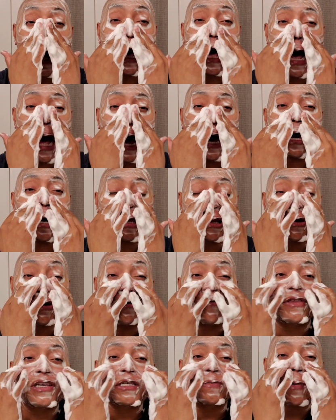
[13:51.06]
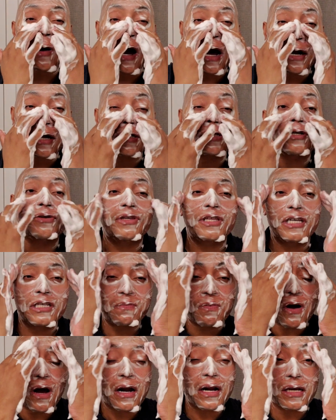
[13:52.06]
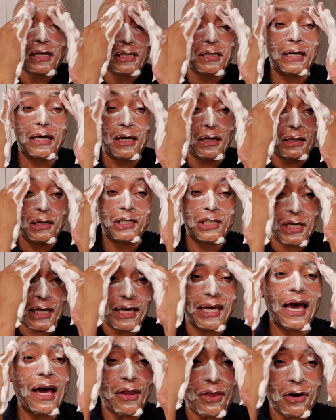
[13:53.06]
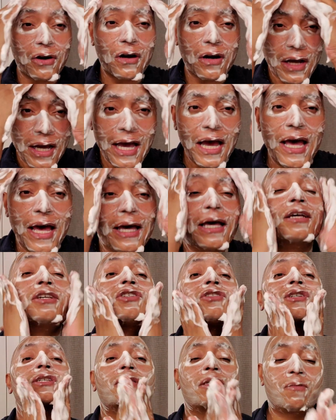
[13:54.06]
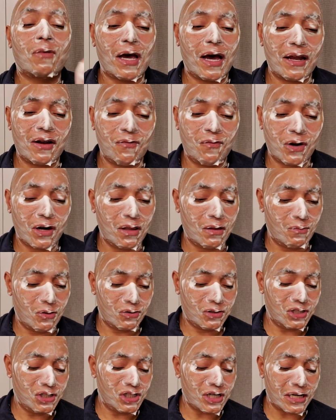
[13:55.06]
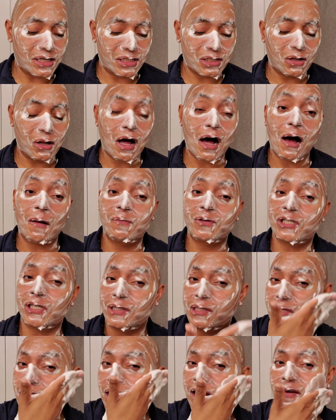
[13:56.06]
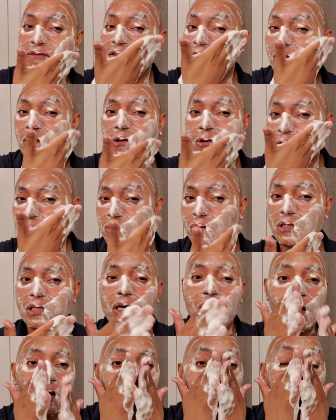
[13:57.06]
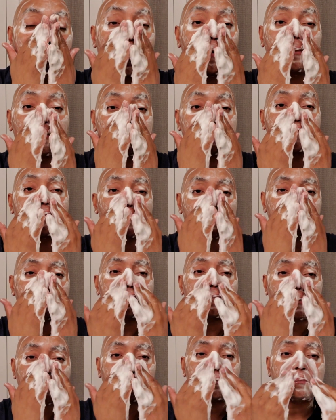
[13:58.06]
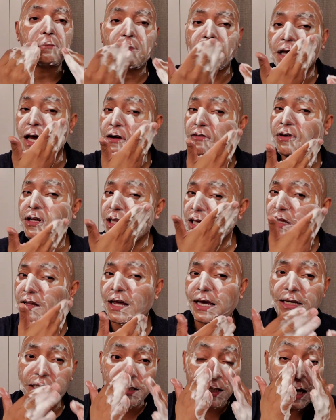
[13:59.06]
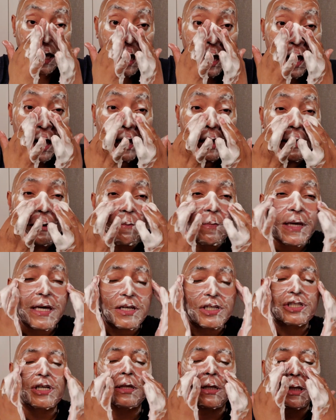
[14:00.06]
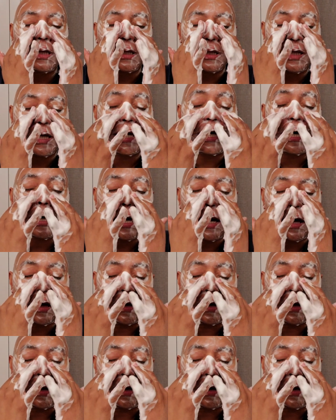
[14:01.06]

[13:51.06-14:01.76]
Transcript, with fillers: either of these products or these products together is just kind of one of the most gentle options that I've used. I really liked the Peach and Lily